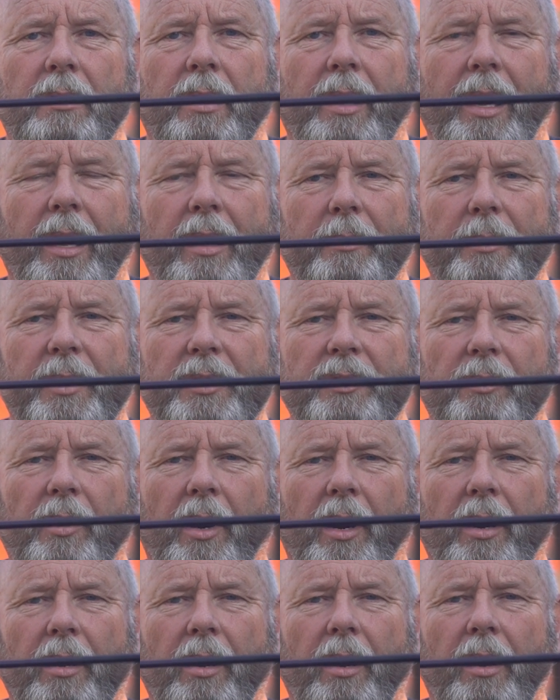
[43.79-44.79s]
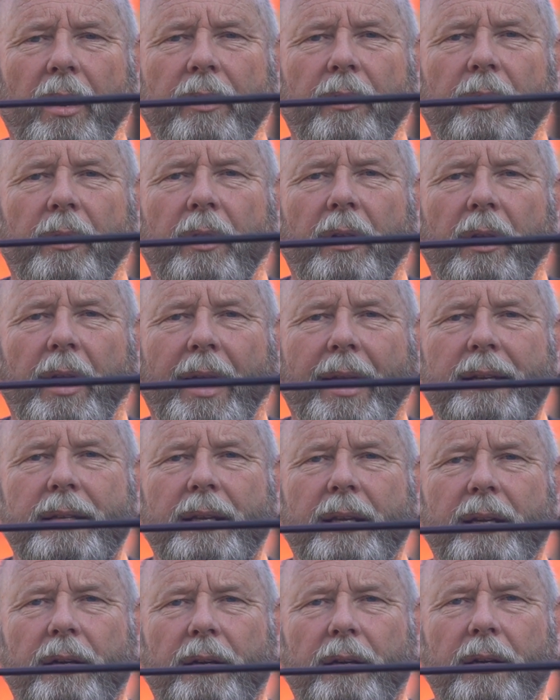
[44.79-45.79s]
elements aren't on the
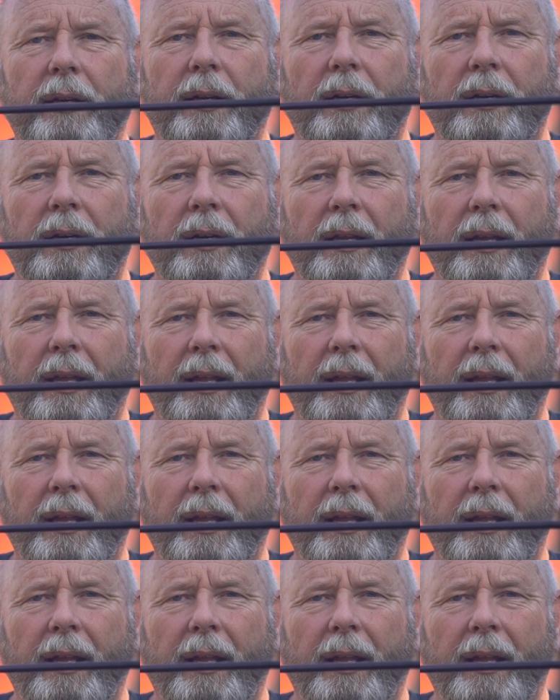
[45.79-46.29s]
antenna earlier.